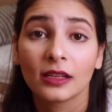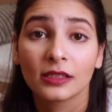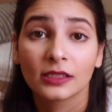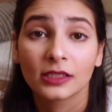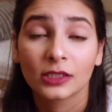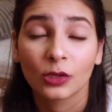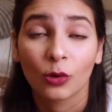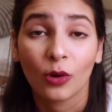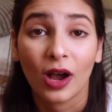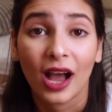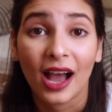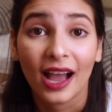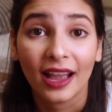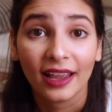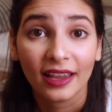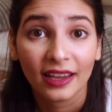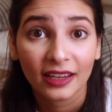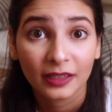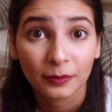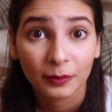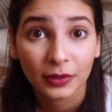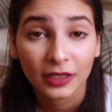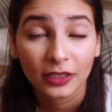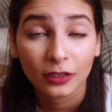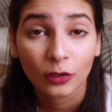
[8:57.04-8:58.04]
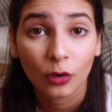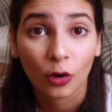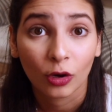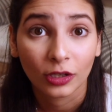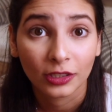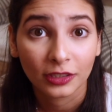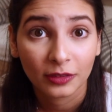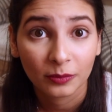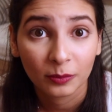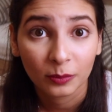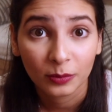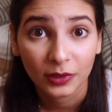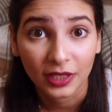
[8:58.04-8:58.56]
So I had been
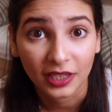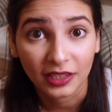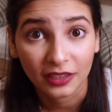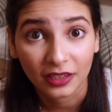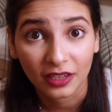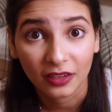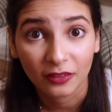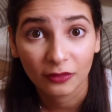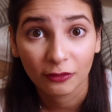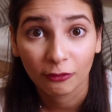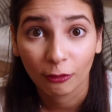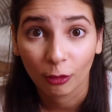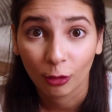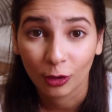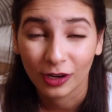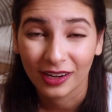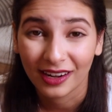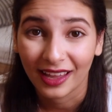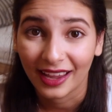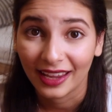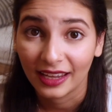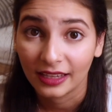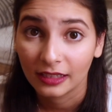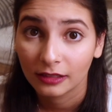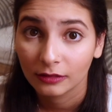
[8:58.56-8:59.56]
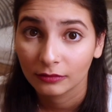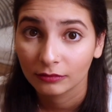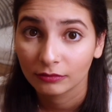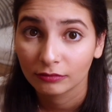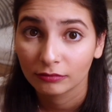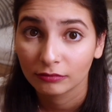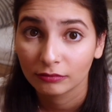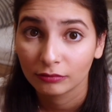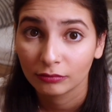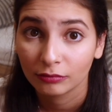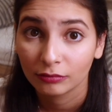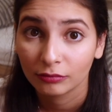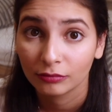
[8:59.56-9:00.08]
contemplating for like
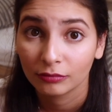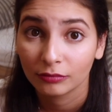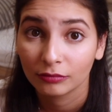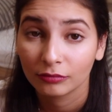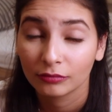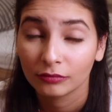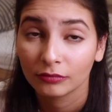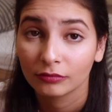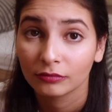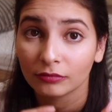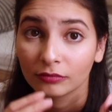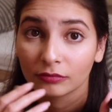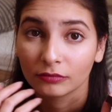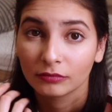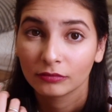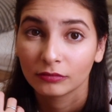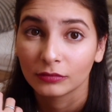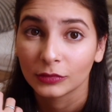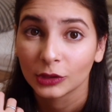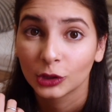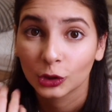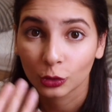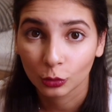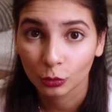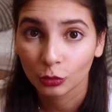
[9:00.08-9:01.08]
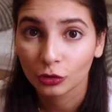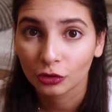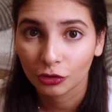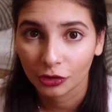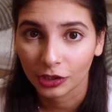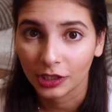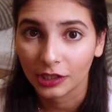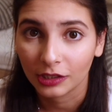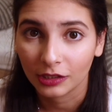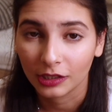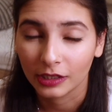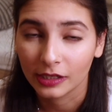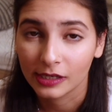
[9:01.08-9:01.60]

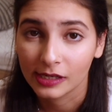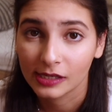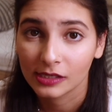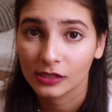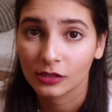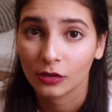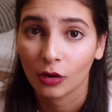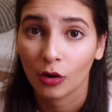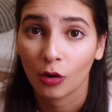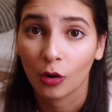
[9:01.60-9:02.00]
2-3 years